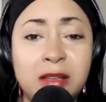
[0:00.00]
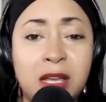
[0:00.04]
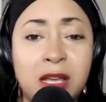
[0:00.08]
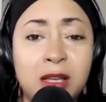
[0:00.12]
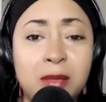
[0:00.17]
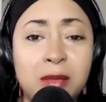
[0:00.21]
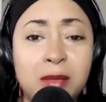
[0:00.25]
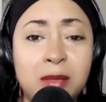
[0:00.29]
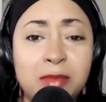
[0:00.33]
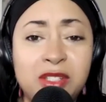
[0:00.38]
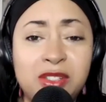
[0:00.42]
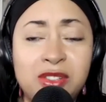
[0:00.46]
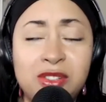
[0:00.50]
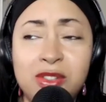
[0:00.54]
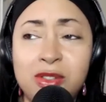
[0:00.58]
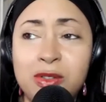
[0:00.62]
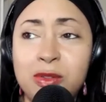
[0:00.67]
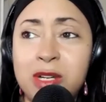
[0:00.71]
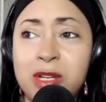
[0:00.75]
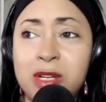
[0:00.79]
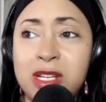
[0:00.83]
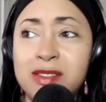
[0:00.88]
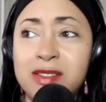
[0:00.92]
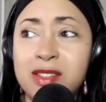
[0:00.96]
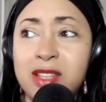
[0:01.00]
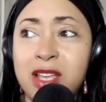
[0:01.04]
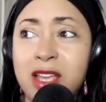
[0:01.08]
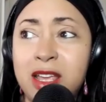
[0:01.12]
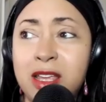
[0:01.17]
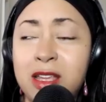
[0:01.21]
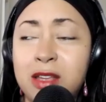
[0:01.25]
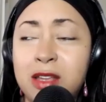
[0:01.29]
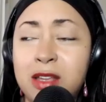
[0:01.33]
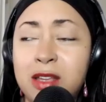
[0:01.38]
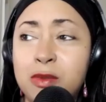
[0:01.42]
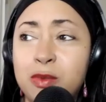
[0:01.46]
uh, Miss
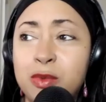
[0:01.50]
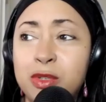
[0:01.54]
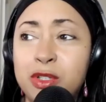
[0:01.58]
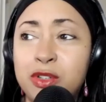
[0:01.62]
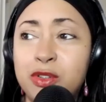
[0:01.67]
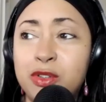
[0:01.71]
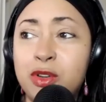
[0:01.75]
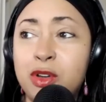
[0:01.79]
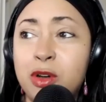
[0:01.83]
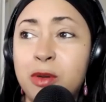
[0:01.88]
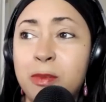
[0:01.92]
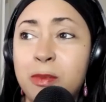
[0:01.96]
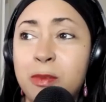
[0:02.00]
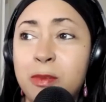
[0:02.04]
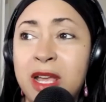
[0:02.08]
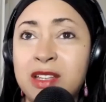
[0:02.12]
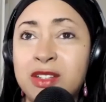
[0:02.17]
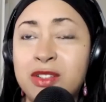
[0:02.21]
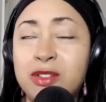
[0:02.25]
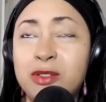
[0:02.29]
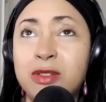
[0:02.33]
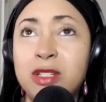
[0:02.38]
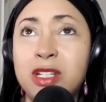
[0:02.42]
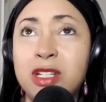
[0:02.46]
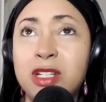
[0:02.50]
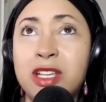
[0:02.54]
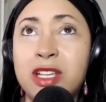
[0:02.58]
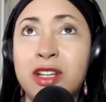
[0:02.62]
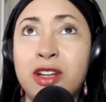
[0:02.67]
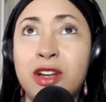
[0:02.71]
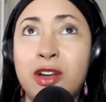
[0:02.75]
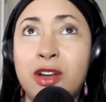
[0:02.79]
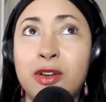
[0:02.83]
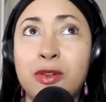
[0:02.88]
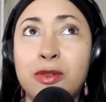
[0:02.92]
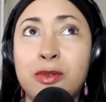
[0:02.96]
USA, when you go back and you look at
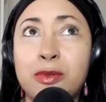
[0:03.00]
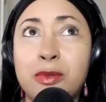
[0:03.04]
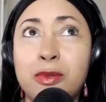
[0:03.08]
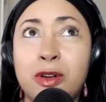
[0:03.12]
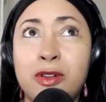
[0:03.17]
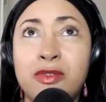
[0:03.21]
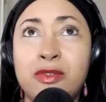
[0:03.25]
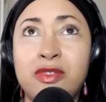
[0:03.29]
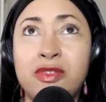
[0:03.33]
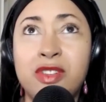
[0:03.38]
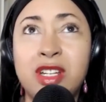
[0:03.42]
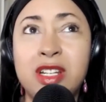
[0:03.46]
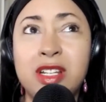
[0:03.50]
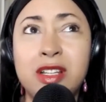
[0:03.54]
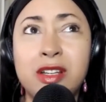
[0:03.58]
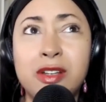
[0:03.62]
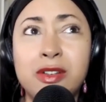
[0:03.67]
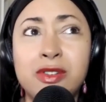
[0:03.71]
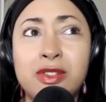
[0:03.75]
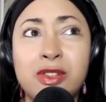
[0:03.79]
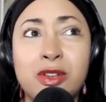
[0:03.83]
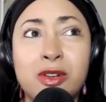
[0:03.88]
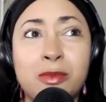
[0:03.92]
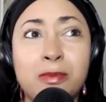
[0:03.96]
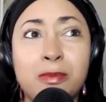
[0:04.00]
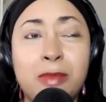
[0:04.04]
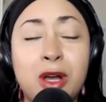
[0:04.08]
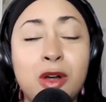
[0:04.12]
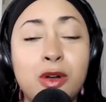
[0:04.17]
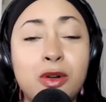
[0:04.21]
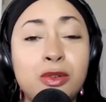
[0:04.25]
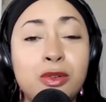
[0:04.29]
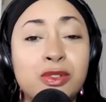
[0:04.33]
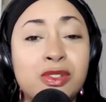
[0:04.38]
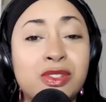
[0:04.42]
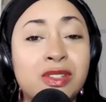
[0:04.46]
her, her videos, her
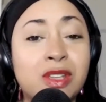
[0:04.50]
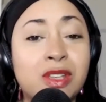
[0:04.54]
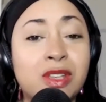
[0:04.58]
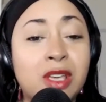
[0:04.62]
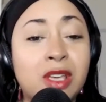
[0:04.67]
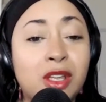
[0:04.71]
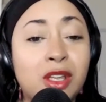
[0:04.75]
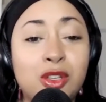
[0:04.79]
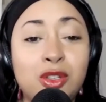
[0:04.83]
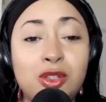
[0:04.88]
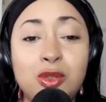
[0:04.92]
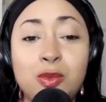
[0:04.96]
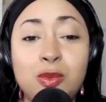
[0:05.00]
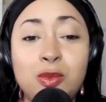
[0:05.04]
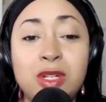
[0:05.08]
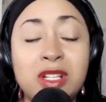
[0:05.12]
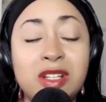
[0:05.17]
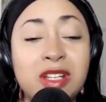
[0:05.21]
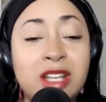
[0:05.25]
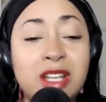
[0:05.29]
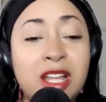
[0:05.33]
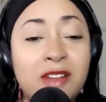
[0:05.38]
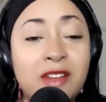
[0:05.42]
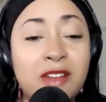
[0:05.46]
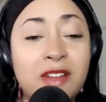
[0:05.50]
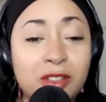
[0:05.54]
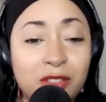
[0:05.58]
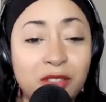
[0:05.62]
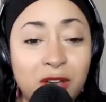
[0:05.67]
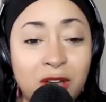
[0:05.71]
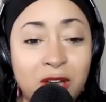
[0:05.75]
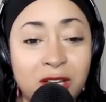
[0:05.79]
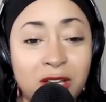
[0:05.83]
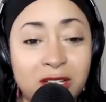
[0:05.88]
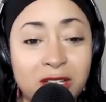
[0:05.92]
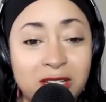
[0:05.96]
posts, you would have never
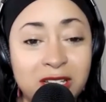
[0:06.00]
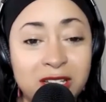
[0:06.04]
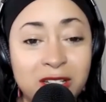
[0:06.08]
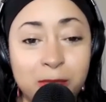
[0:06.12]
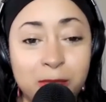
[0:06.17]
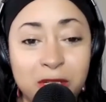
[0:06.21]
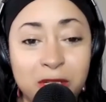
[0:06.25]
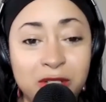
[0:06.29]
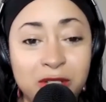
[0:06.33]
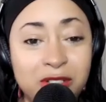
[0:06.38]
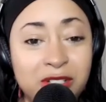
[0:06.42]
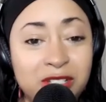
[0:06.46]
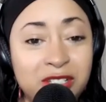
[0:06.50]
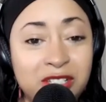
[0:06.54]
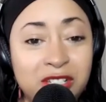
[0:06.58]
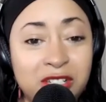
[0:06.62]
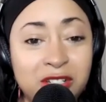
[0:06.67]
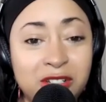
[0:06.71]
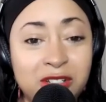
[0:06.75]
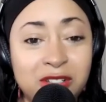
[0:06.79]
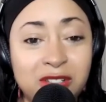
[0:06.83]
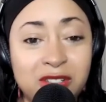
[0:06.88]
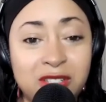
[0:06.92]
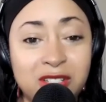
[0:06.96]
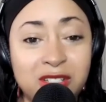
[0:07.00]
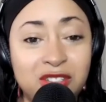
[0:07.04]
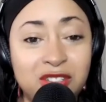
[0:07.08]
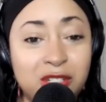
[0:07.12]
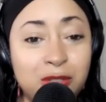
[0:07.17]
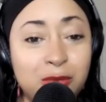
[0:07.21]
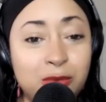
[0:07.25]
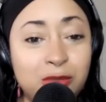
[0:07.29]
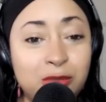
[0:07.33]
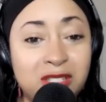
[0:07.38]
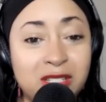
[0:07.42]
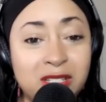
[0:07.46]
thought in a million years that she
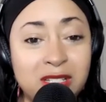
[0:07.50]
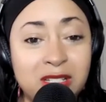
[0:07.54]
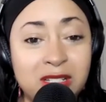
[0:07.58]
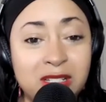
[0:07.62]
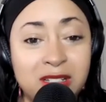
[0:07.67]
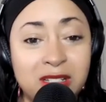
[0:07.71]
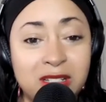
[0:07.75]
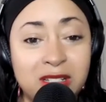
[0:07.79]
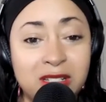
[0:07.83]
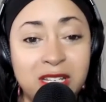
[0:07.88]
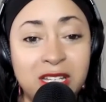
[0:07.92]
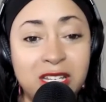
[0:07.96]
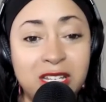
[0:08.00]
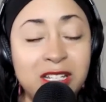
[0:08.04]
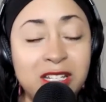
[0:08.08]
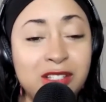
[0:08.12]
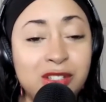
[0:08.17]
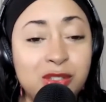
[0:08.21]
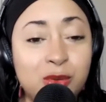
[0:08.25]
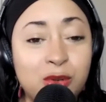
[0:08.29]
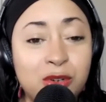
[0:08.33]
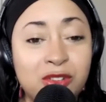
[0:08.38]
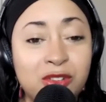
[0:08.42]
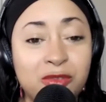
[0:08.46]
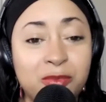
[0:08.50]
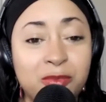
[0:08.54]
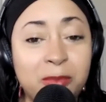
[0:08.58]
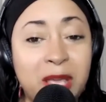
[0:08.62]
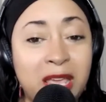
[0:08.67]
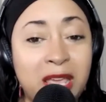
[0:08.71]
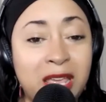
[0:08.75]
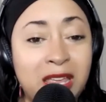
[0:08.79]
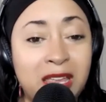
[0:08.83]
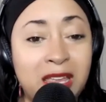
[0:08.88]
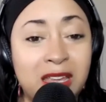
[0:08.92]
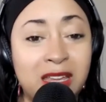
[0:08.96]
was in any sort of
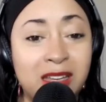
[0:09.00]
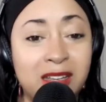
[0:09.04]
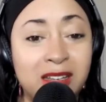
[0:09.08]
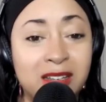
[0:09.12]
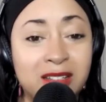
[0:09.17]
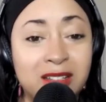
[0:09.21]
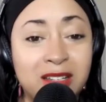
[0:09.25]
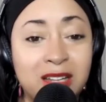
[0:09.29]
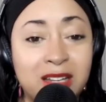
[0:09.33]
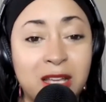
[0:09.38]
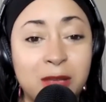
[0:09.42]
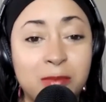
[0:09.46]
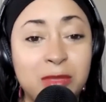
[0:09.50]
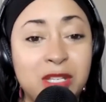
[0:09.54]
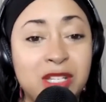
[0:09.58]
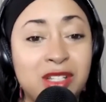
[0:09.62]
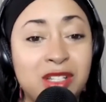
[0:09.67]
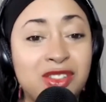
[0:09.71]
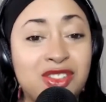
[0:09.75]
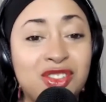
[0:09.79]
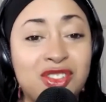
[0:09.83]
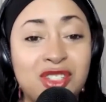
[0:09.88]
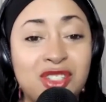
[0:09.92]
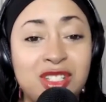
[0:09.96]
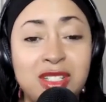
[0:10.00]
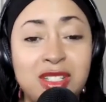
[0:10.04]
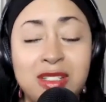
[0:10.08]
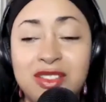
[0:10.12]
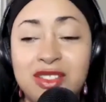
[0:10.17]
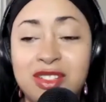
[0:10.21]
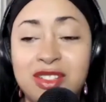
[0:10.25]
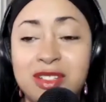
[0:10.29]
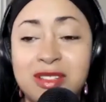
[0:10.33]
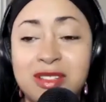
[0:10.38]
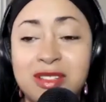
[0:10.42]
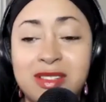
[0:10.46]
pain. I mean, she
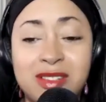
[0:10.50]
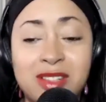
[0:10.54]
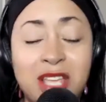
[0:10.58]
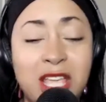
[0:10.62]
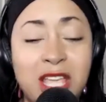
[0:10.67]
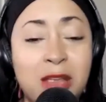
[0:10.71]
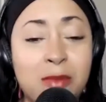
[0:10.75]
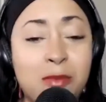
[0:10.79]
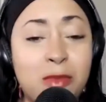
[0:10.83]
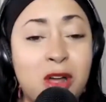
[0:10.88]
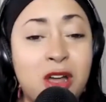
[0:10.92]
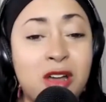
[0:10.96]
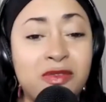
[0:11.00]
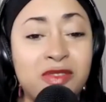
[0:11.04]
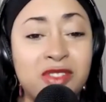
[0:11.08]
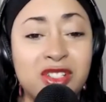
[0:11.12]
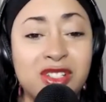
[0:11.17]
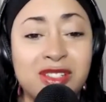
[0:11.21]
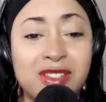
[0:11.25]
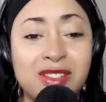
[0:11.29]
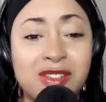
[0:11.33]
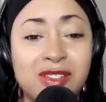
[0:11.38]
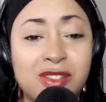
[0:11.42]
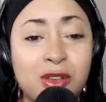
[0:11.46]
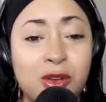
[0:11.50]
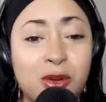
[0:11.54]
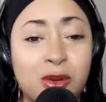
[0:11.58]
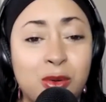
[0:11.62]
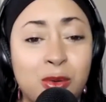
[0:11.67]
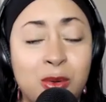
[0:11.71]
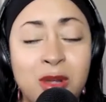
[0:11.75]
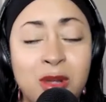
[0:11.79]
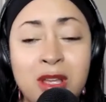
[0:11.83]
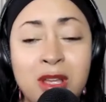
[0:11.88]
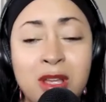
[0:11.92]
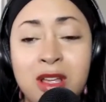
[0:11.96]
just came off just
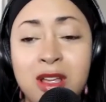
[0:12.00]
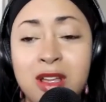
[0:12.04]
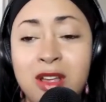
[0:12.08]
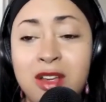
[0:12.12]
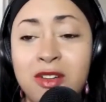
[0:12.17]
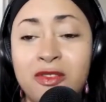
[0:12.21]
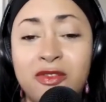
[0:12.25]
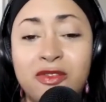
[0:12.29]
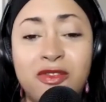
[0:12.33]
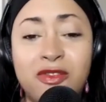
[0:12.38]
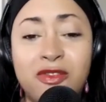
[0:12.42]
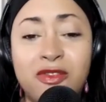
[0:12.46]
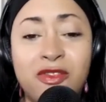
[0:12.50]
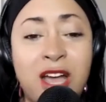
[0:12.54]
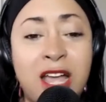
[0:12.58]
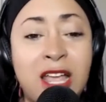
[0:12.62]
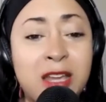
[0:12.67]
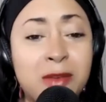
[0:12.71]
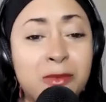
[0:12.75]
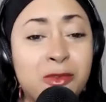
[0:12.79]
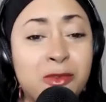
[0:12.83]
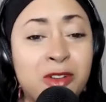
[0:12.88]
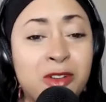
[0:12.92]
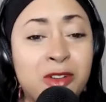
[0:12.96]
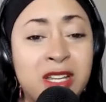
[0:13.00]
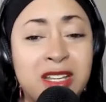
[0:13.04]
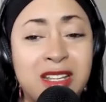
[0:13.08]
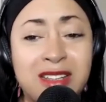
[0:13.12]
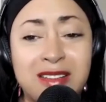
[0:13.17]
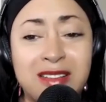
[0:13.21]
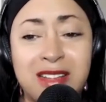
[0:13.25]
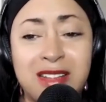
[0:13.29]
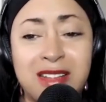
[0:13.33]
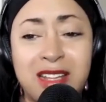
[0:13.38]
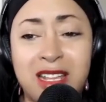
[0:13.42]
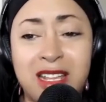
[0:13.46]
so vibrant
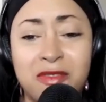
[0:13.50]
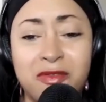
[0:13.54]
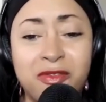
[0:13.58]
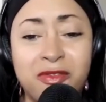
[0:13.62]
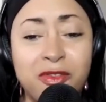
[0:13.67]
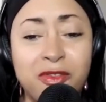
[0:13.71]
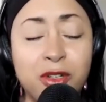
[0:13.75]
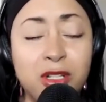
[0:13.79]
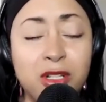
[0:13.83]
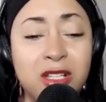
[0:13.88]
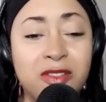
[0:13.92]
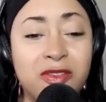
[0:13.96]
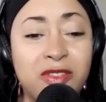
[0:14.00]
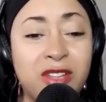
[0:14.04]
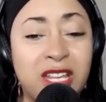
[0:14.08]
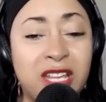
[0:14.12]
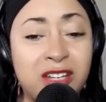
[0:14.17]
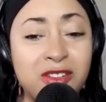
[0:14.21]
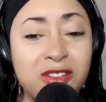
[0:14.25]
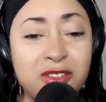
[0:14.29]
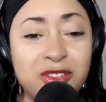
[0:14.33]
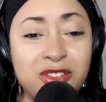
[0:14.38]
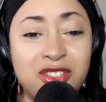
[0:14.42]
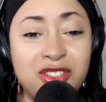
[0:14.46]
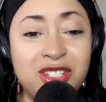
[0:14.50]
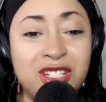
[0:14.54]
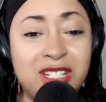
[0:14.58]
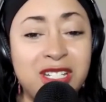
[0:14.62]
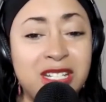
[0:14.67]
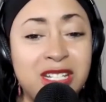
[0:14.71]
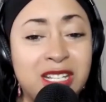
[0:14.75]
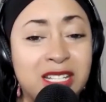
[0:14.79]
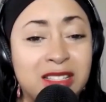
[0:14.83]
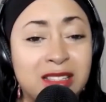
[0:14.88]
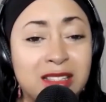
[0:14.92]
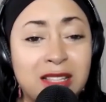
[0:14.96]
and, and full of energy
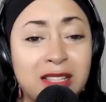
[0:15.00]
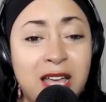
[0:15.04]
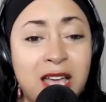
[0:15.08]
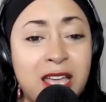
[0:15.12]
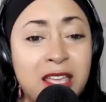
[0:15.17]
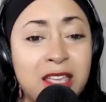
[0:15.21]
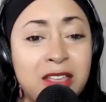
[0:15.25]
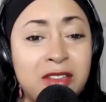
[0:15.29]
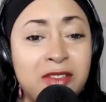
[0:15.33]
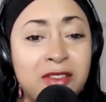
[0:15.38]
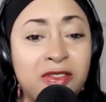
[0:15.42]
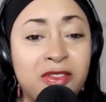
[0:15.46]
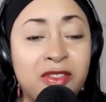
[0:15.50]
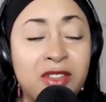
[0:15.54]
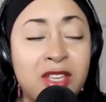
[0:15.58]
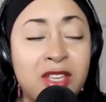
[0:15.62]
and life.